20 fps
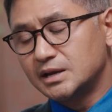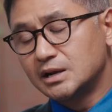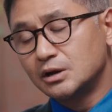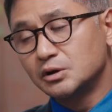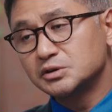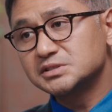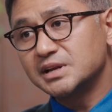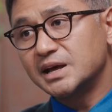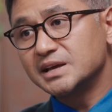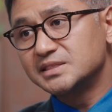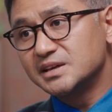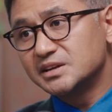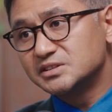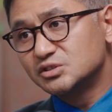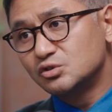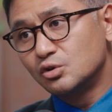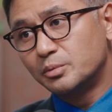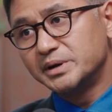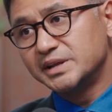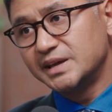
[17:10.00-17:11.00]
looks like there's
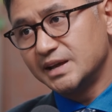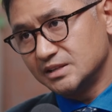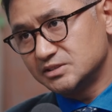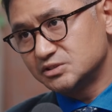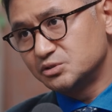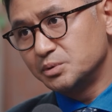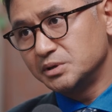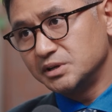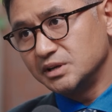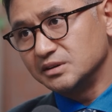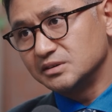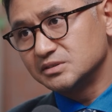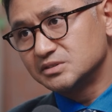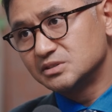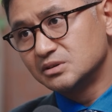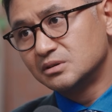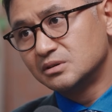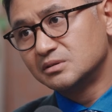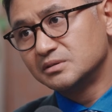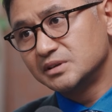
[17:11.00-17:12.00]
nobody else doing it.
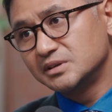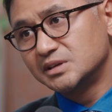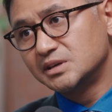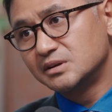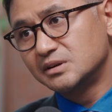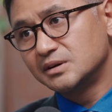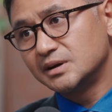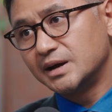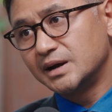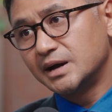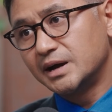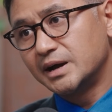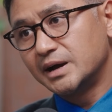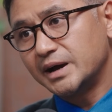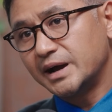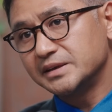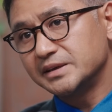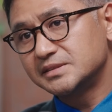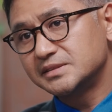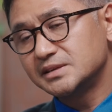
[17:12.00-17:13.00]
So
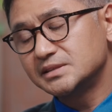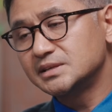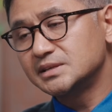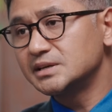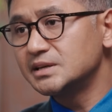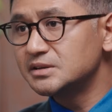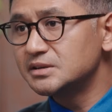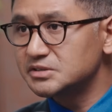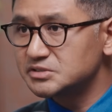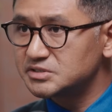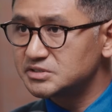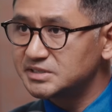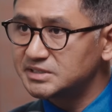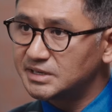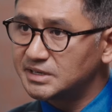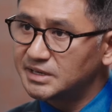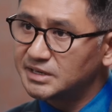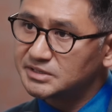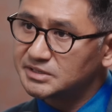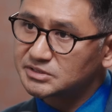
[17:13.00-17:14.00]
I think the industry
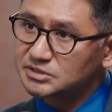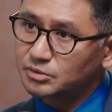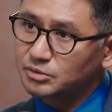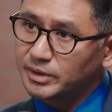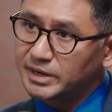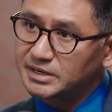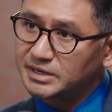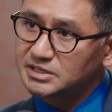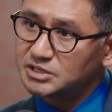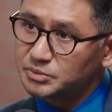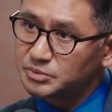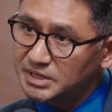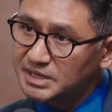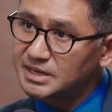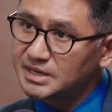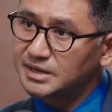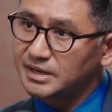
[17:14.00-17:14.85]
is quite unique,